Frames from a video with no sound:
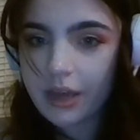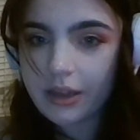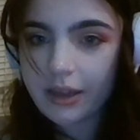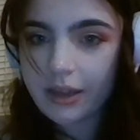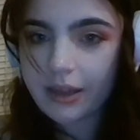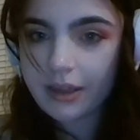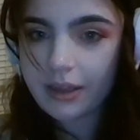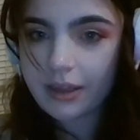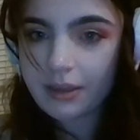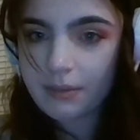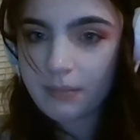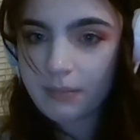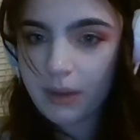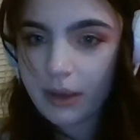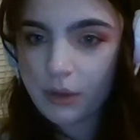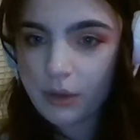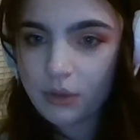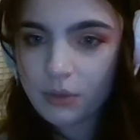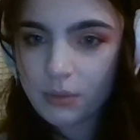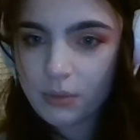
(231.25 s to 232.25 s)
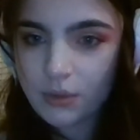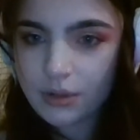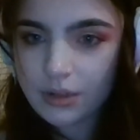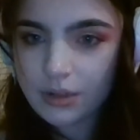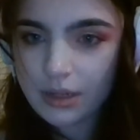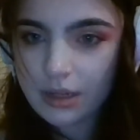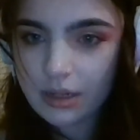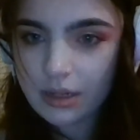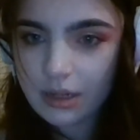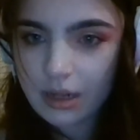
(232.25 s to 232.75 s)
Like my other
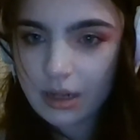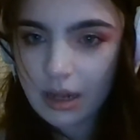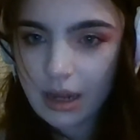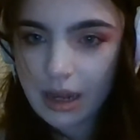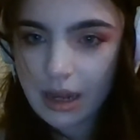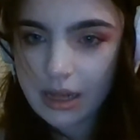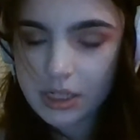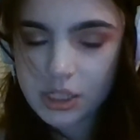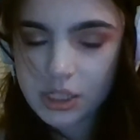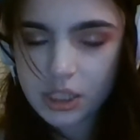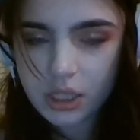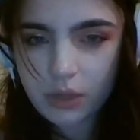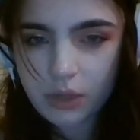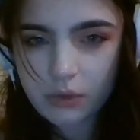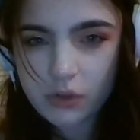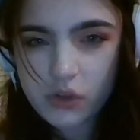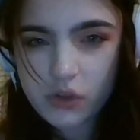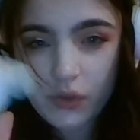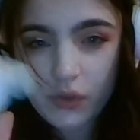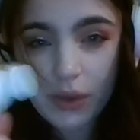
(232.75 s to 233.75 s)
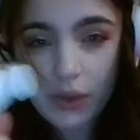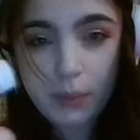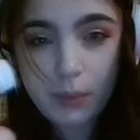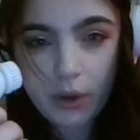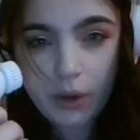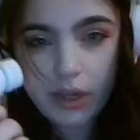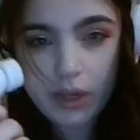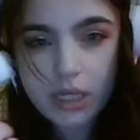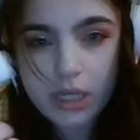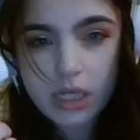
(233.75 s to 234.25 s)
one actually only just
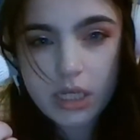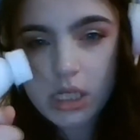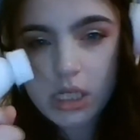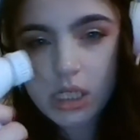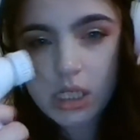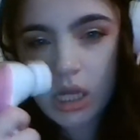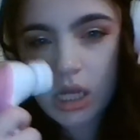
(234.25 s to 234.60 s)
vibrated